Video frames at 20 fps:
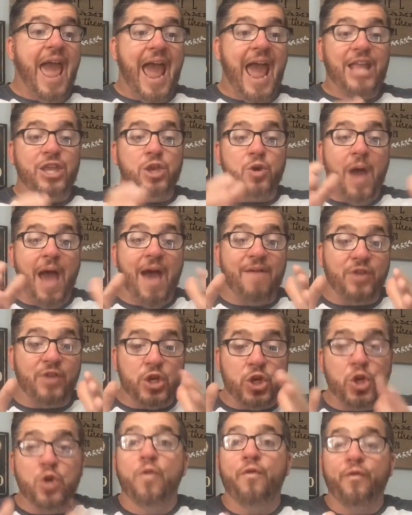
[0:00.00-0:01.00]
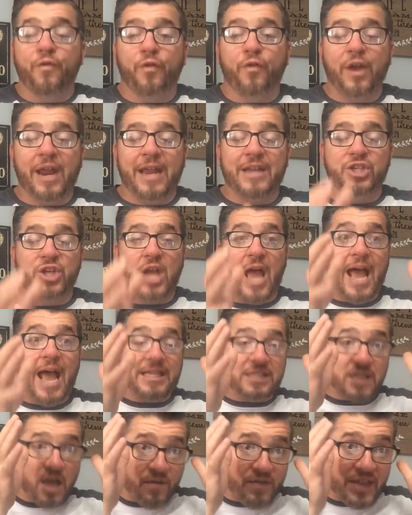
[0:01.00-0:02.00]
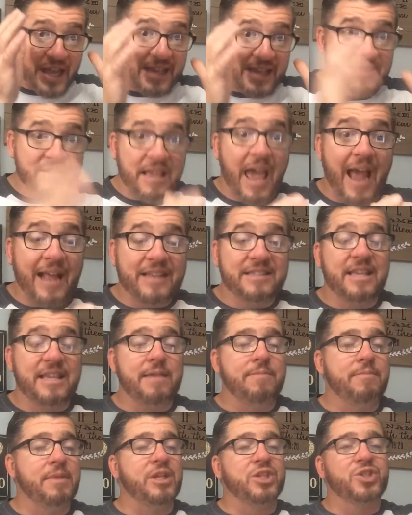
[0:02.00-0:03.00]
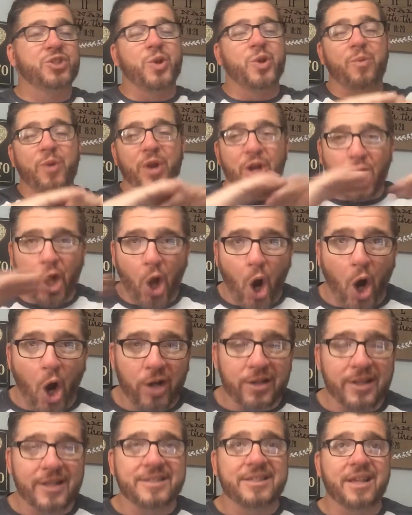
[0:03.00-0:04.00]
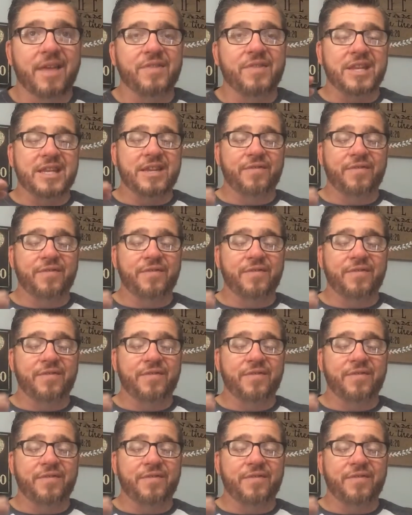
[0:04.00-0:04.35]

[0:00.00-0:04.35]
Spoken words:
and you have a new franchise of the exact same ministry regardless of the